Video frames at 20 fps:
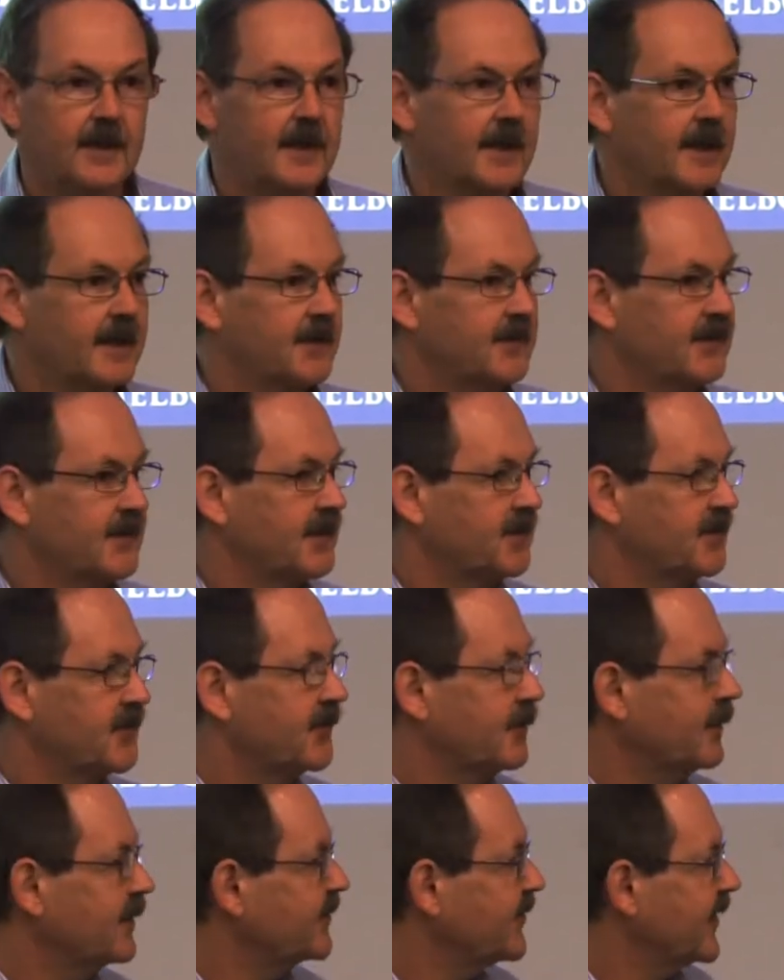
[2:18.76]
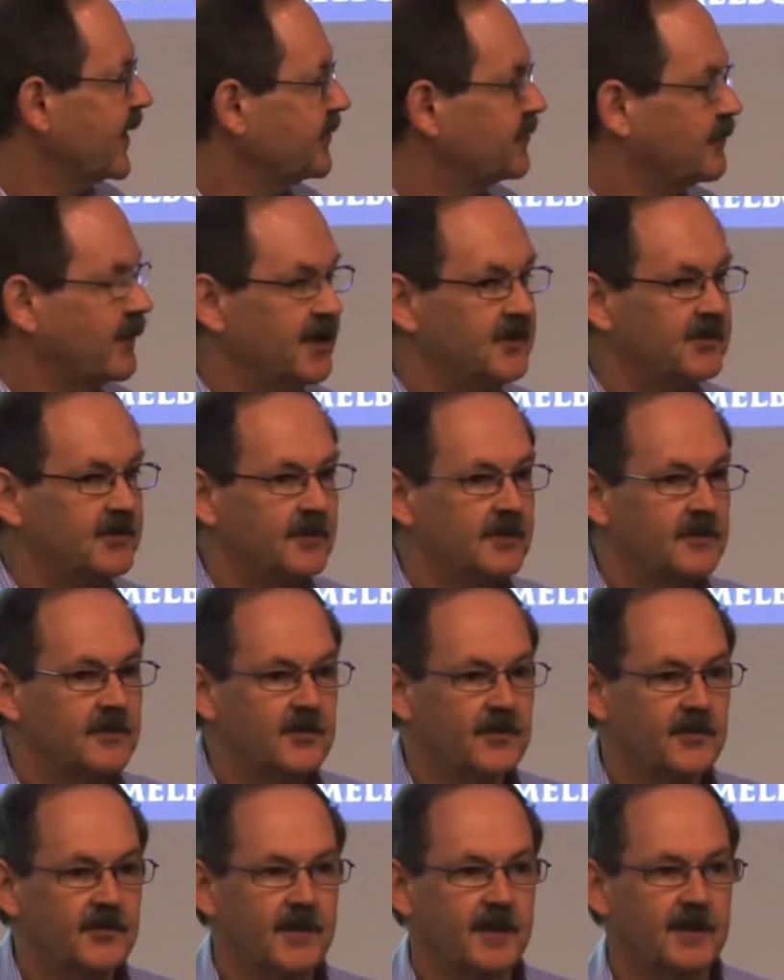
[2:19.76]
And I think it's no exaggeration
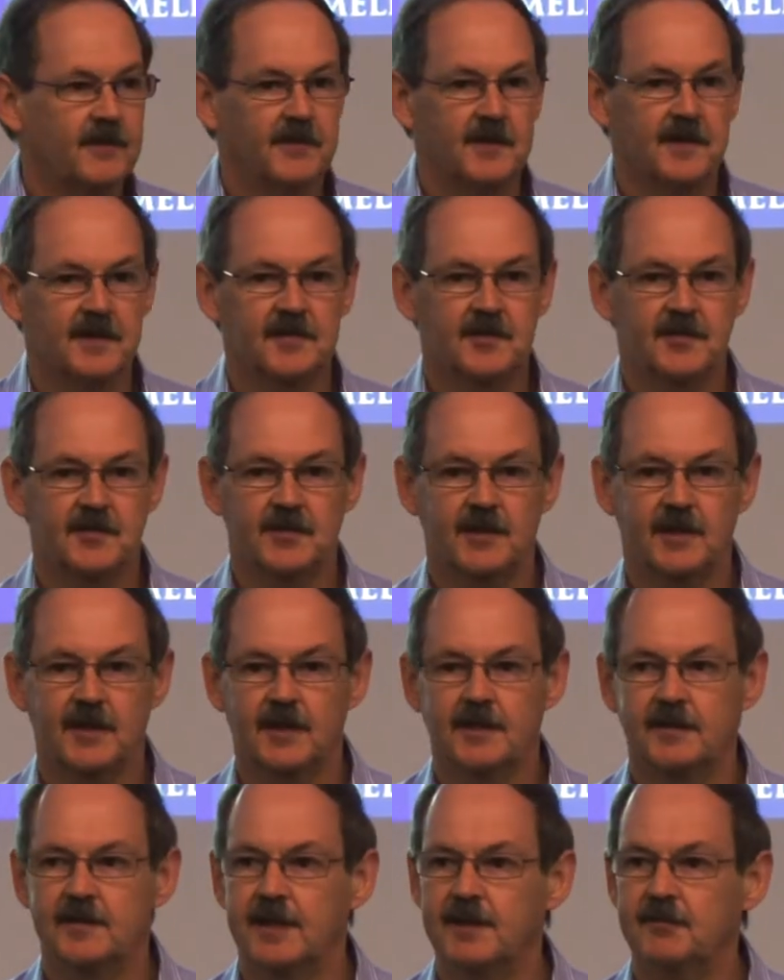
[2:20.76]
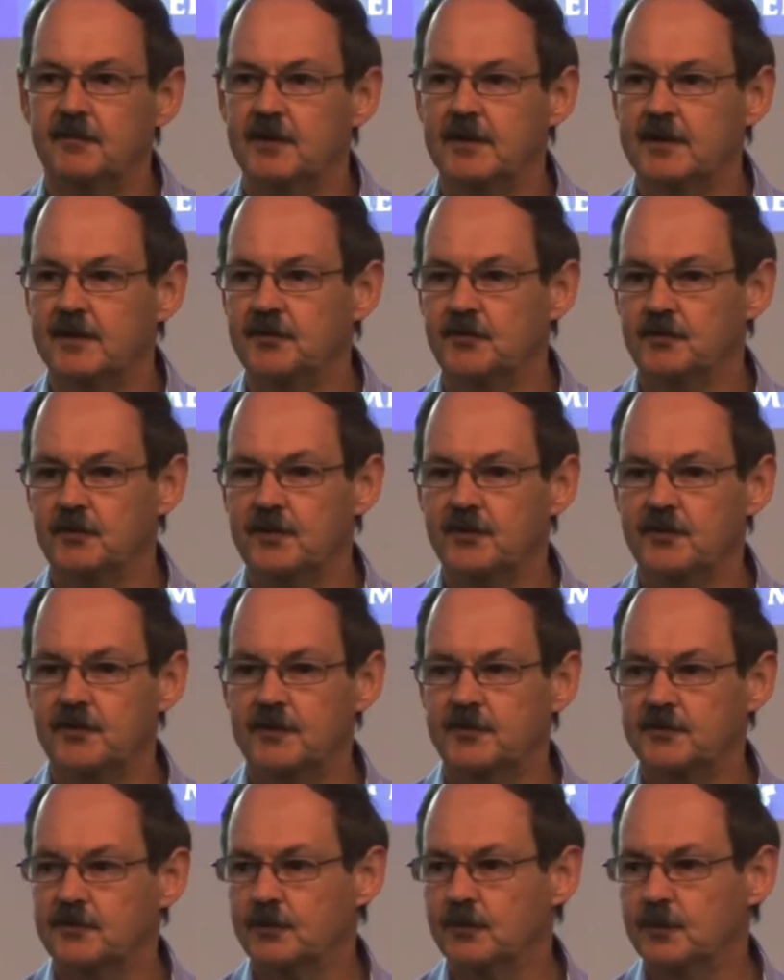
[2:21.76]
to say that uh, David and his
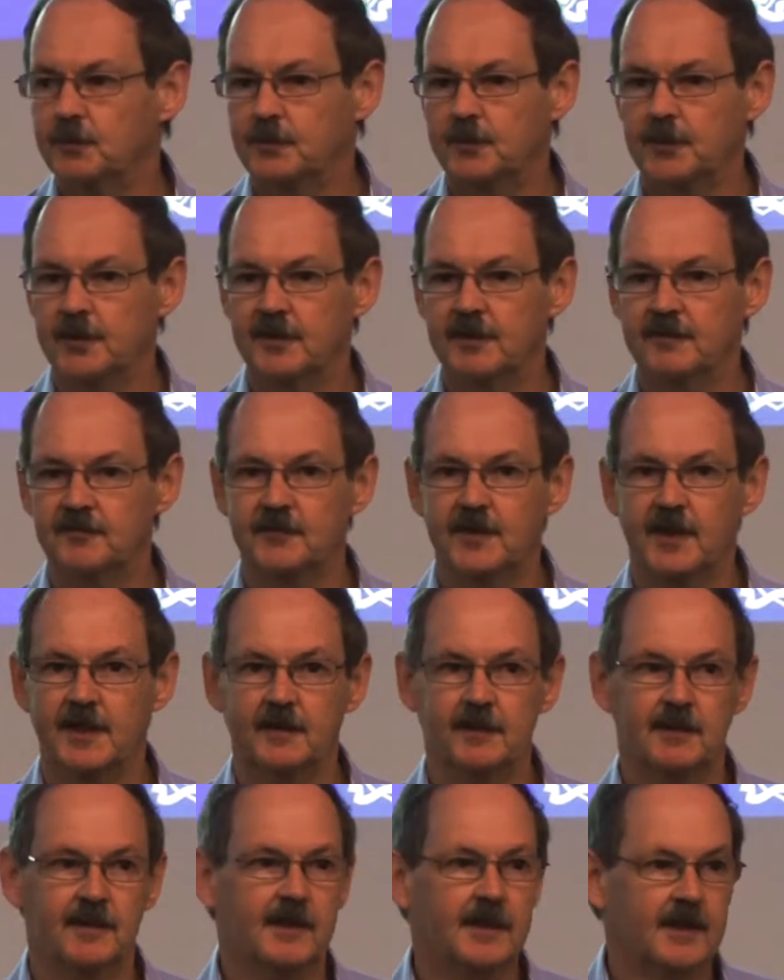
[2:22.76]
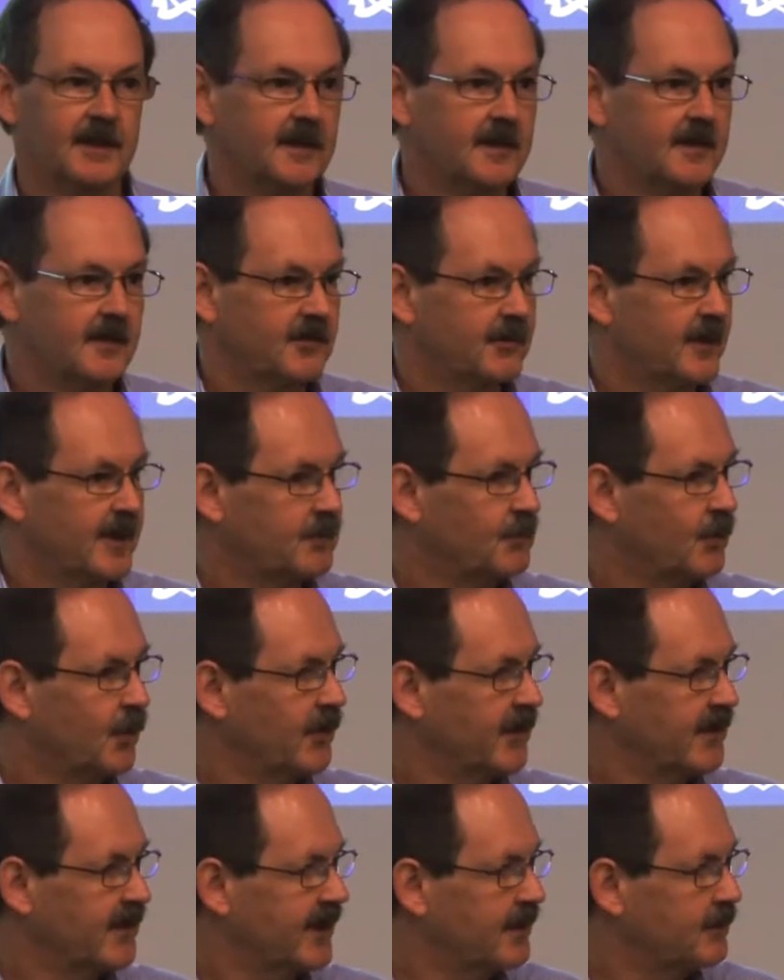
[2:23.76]
research group have done but
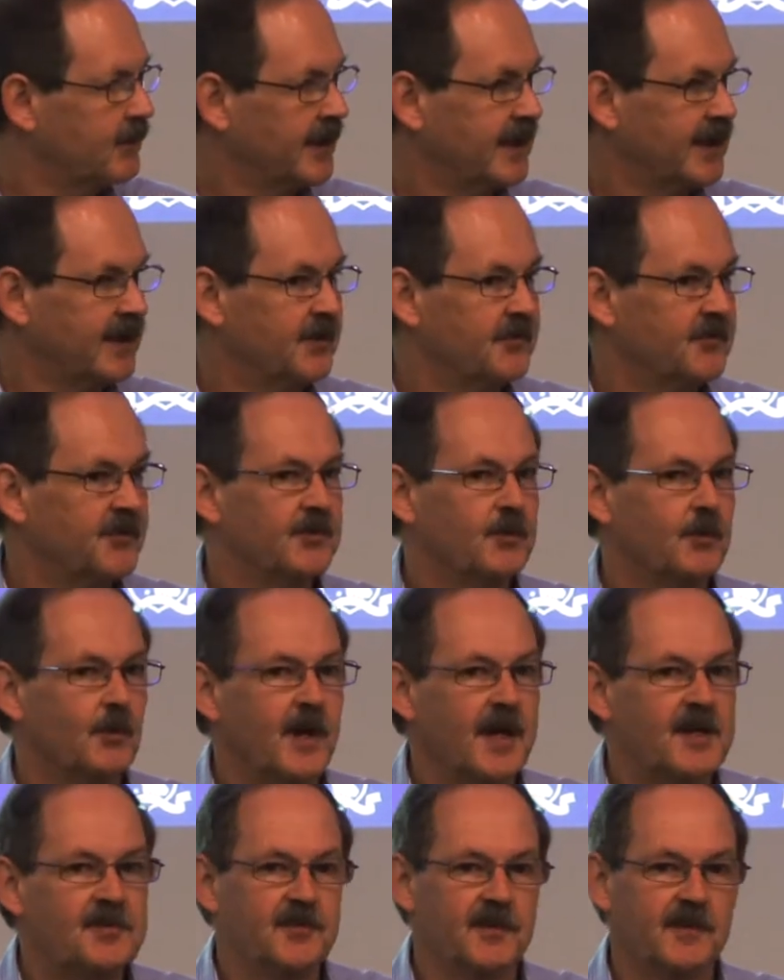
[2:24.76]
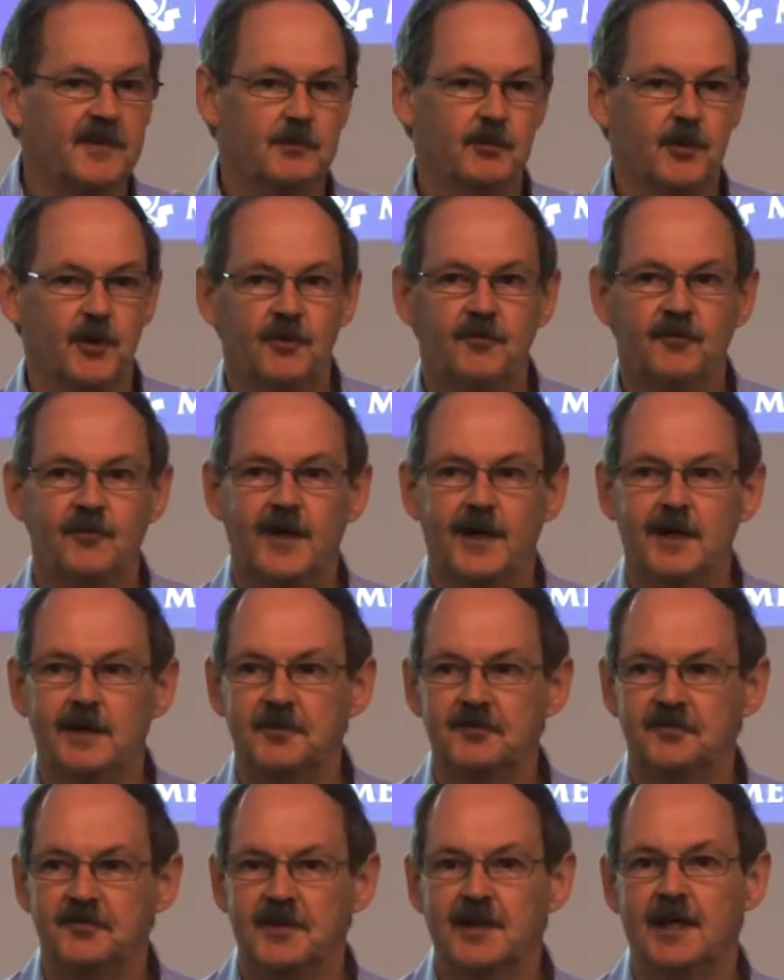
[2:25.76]
more than anybody else in raising the profile
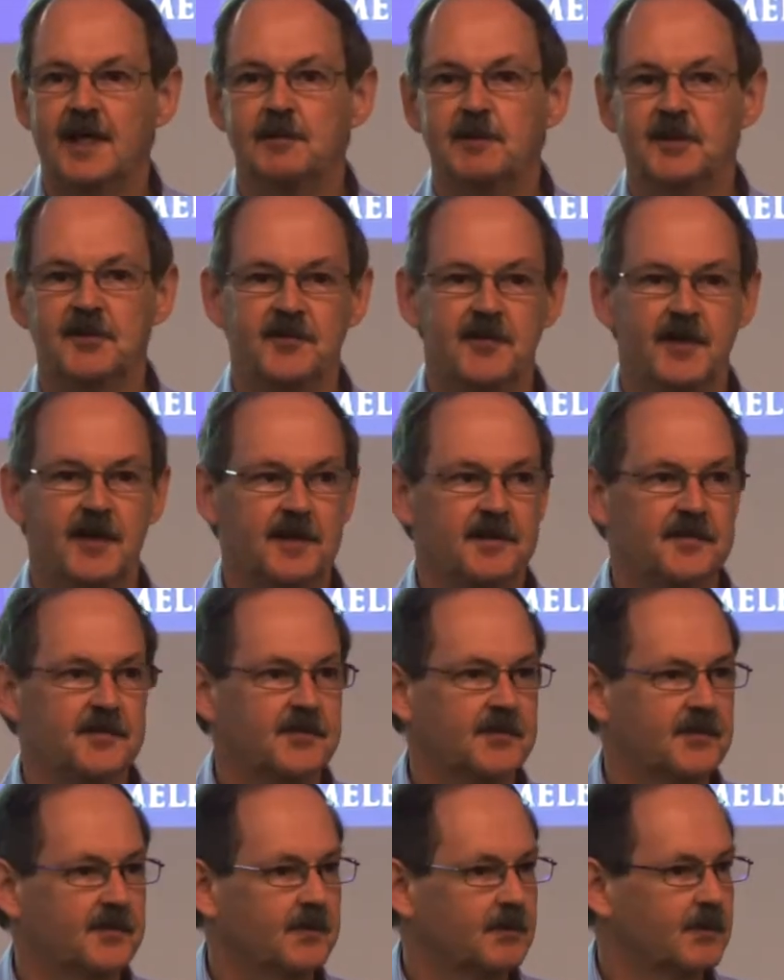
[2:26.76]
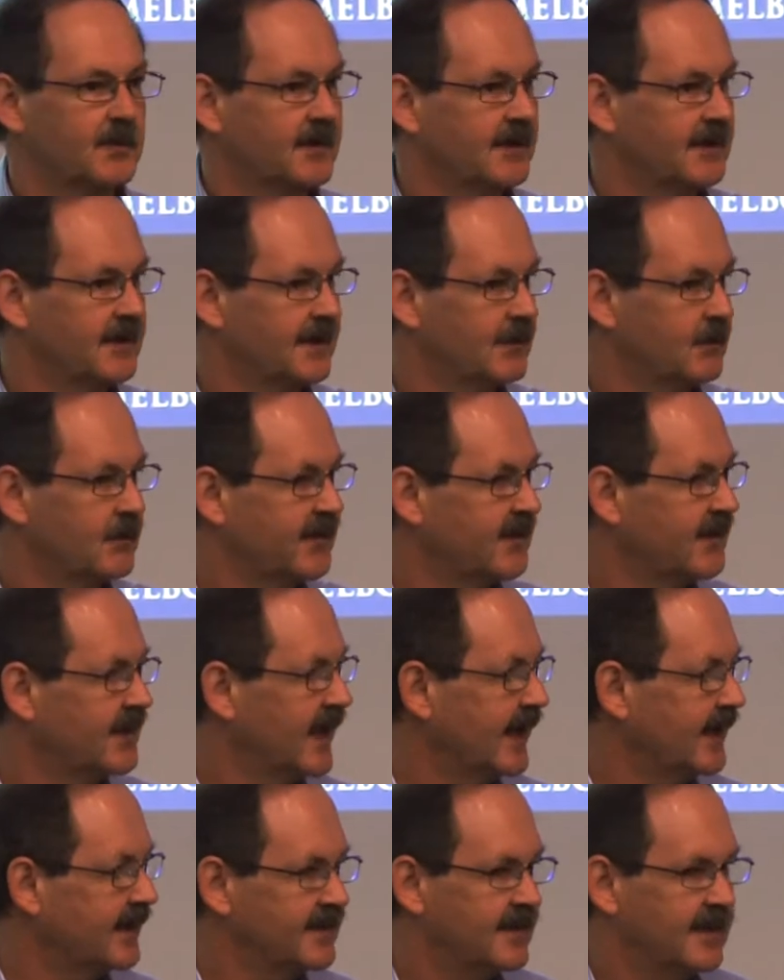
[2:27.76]
of climate science within, within
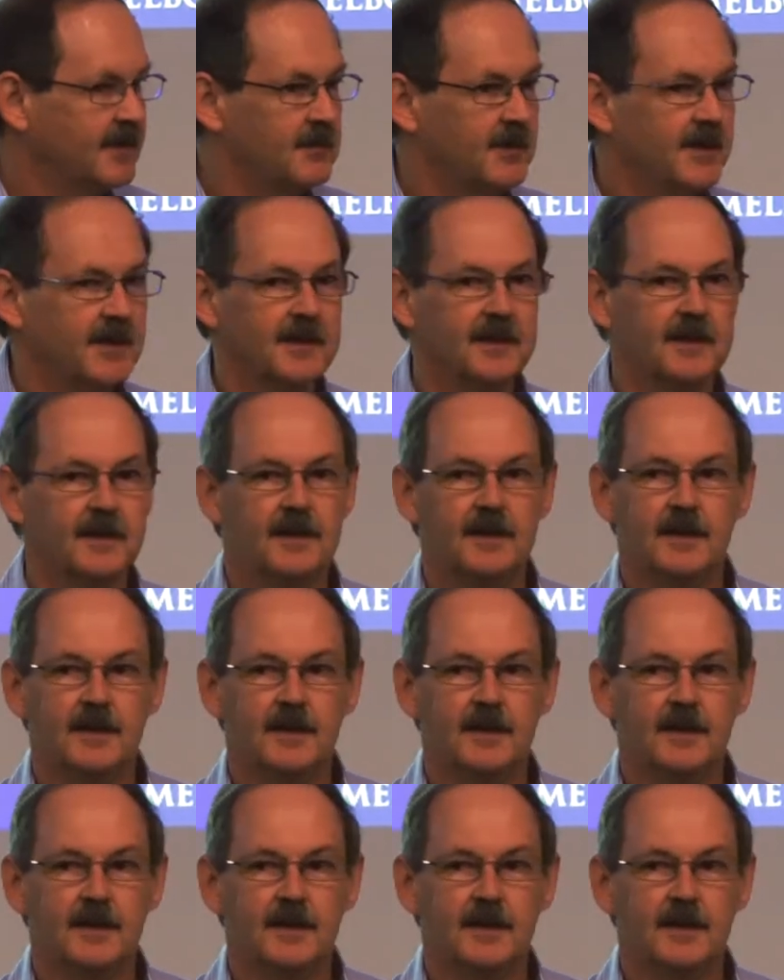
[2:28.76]
academia,